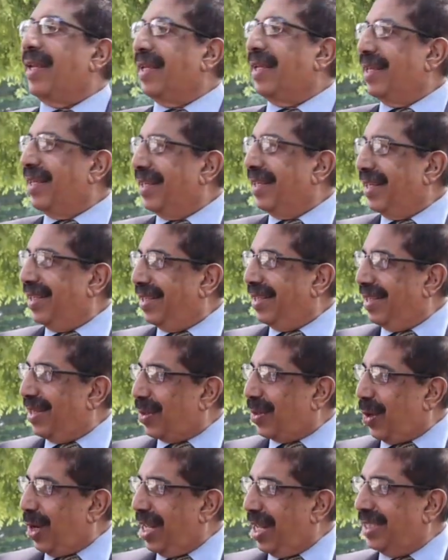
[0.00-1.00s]
wearing
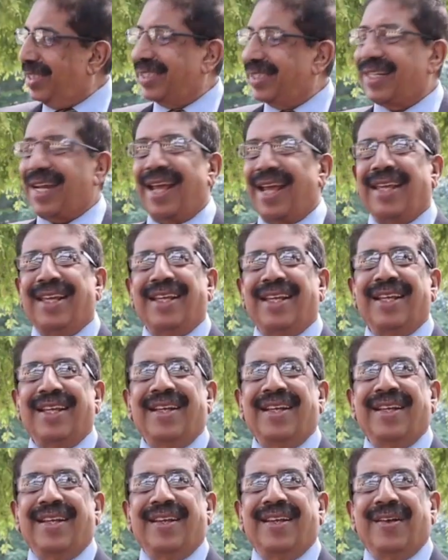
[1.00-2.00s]
the college
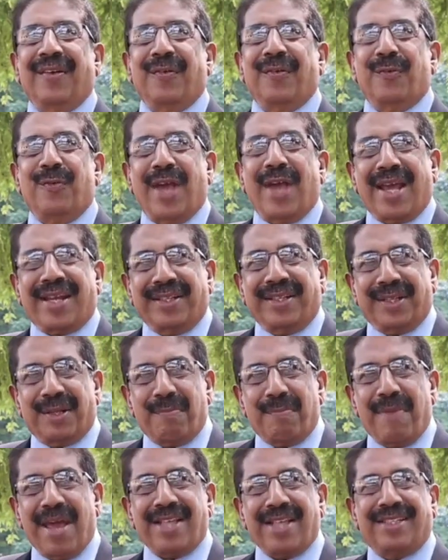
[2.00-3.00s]
tie,
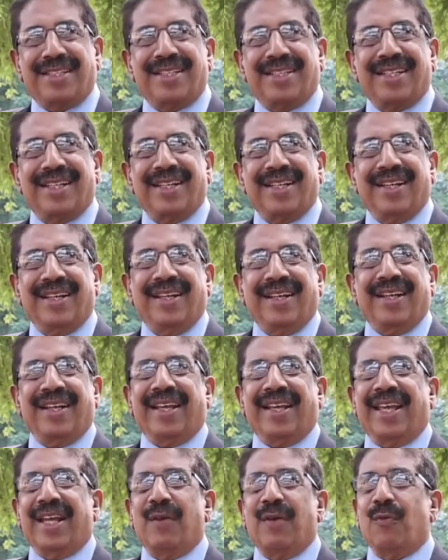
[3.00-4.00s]
wearing the badge
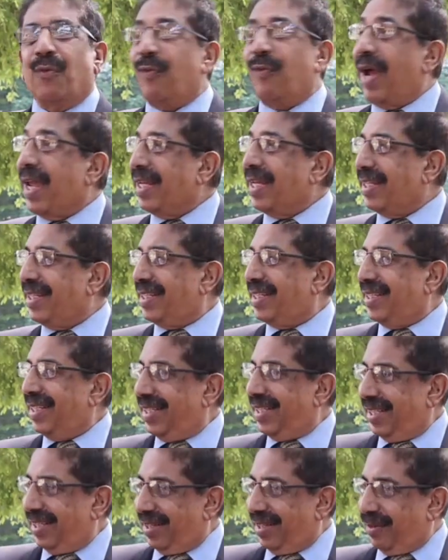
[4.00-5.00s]
in
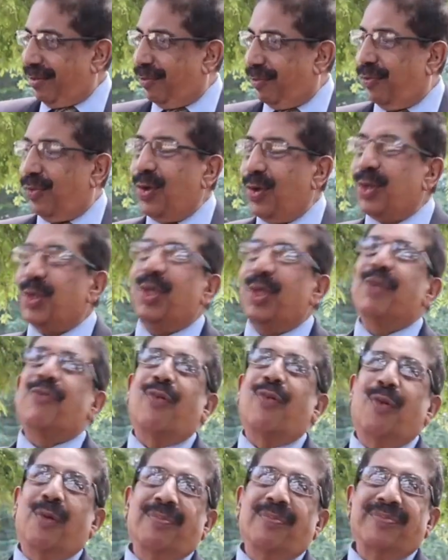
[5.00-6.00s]
white full
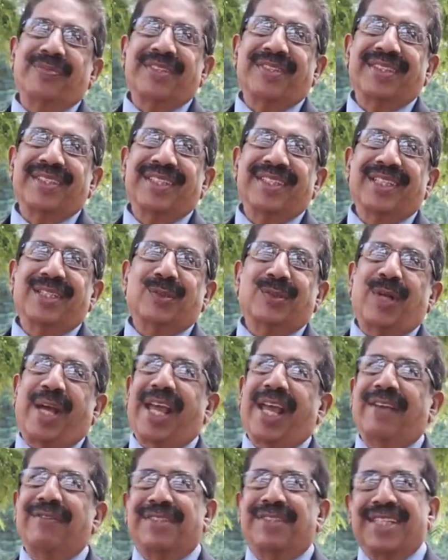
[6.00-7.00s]
uniform.
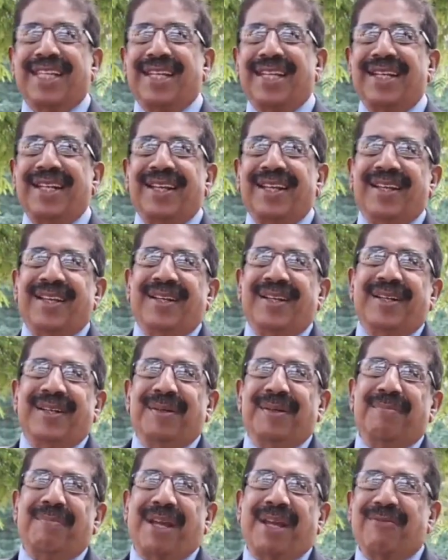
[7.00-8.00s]
So I had seen
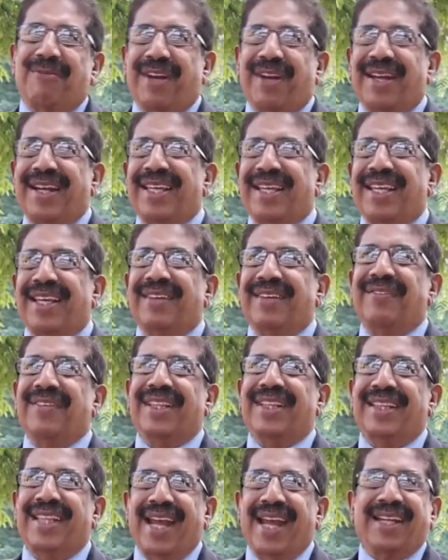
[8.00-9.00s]
my friend
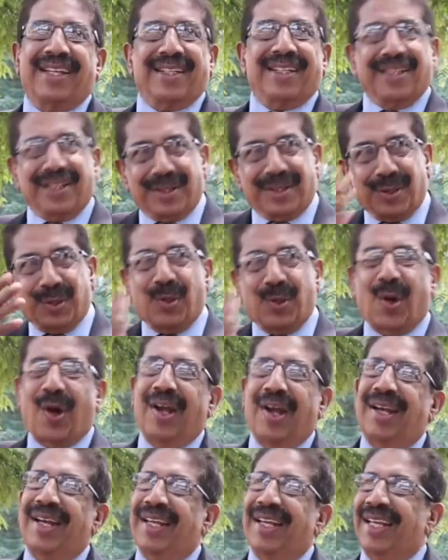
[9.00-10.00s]
here with that
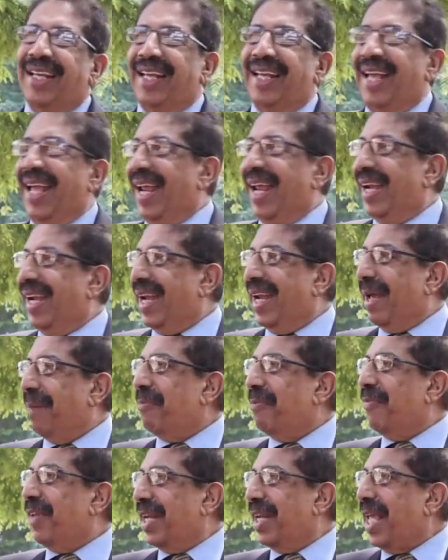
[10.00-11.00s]
view on,
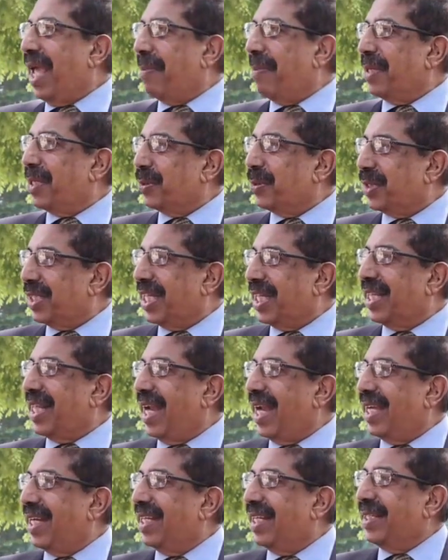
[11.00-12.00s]
and I'm very happy to
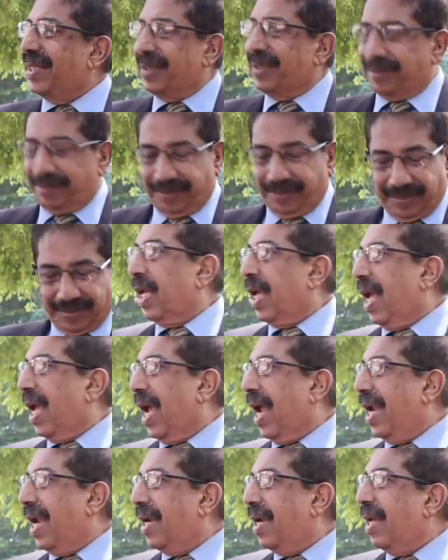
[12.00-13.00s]
say that.
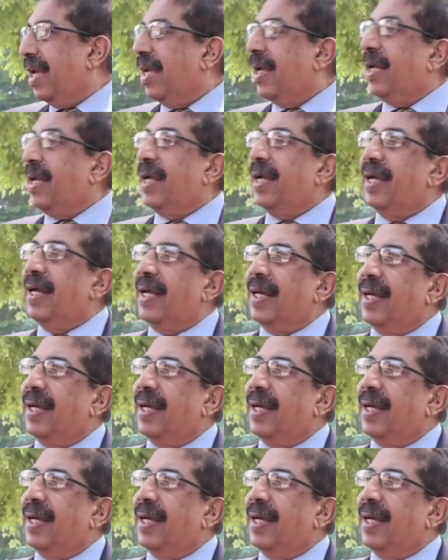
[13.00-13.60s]
And